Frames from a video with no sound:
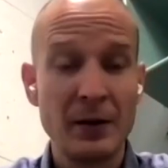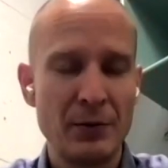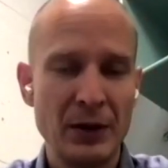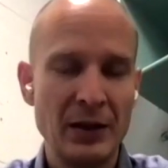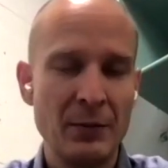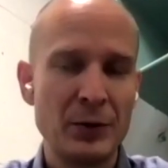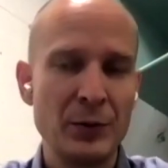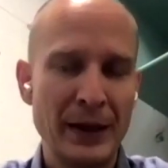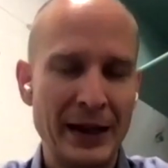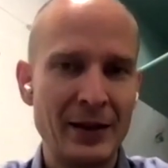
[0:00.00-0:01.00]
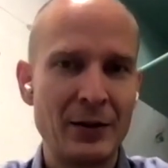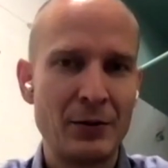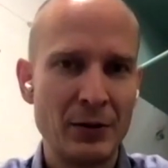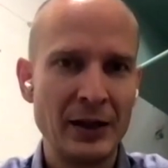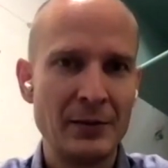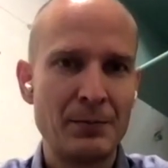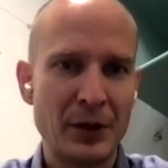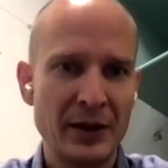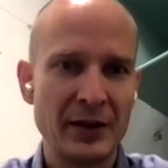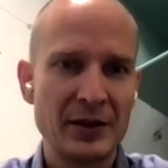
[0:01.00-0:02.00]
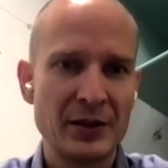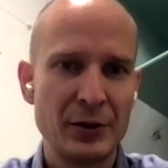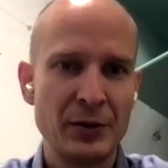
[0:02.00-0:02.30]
really to make great products,